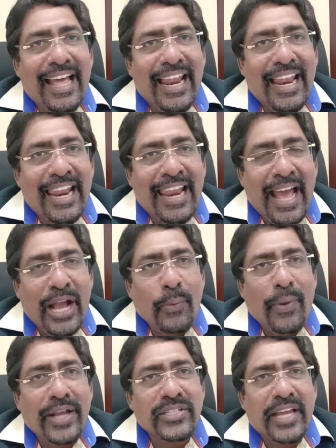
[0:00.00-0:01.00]

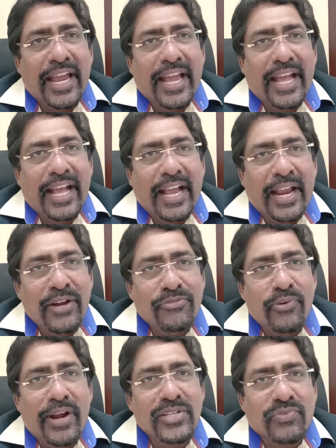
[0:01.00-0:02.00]
language
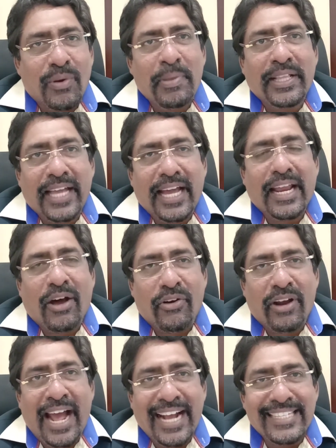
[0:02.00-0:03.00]
influence will be there,
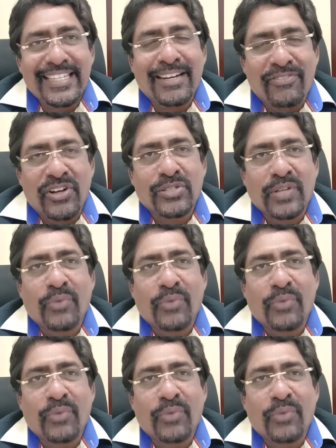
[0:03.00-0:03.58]
our accent influence there.